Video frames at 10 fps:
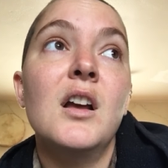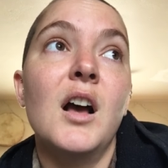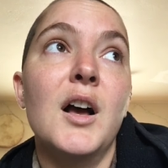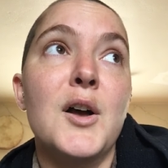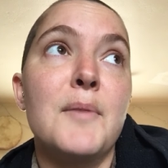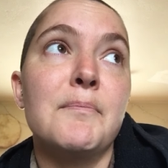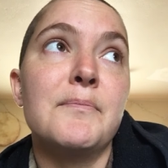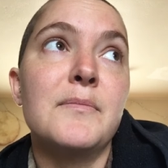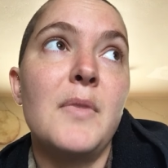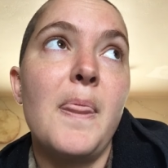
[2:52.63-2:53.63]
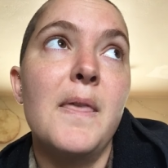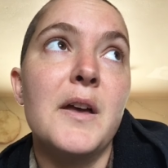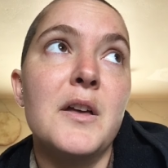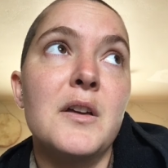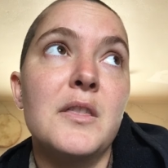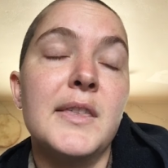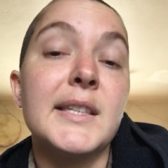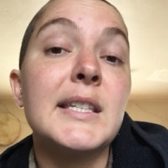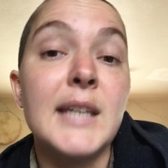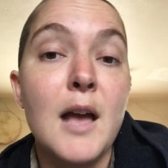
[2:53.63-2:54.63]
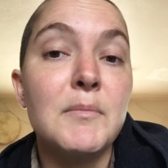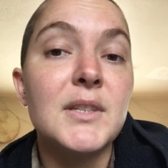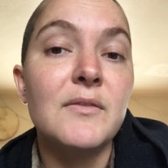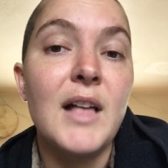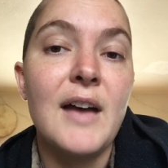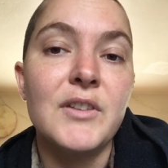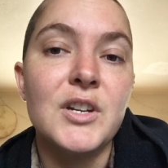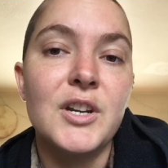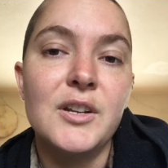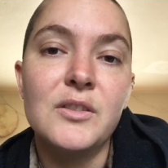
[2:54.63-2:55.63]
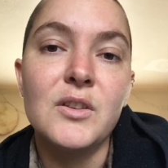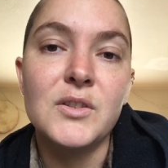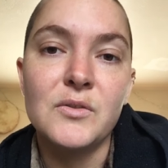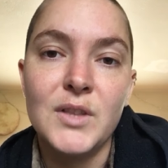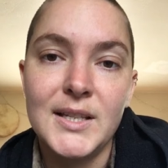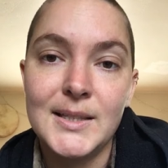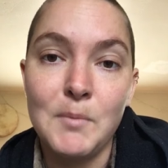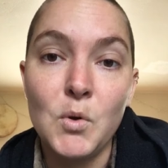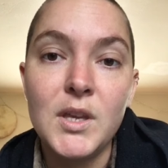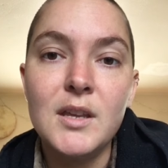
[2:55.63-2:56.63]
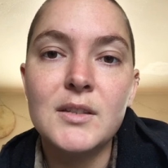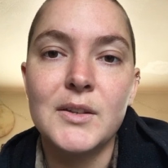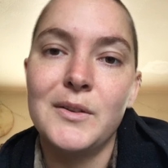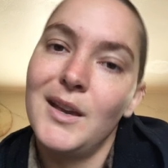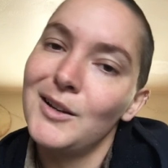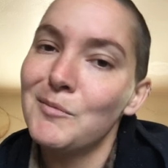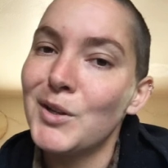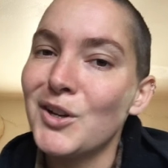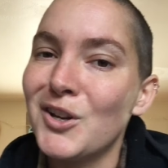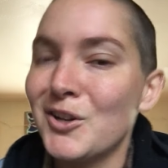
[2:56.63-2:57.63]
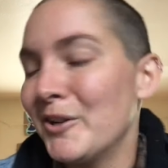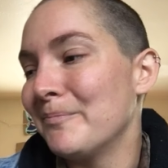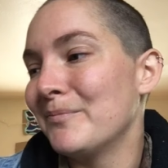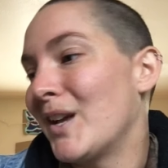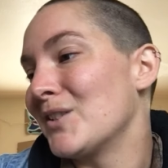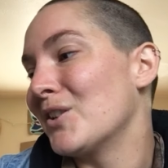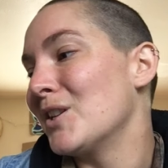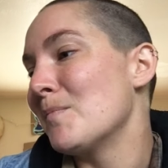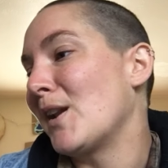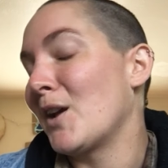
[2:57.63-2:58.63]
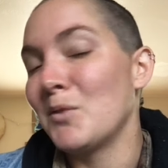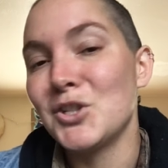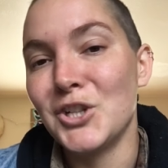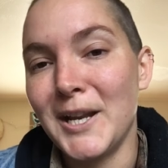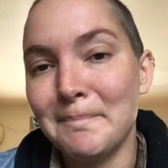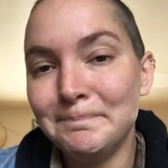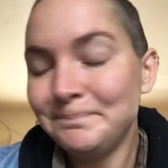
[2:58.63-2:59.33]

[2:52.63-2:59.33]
The stems of lavender, those are really smoky, so that could be good or not so good depending on what you need.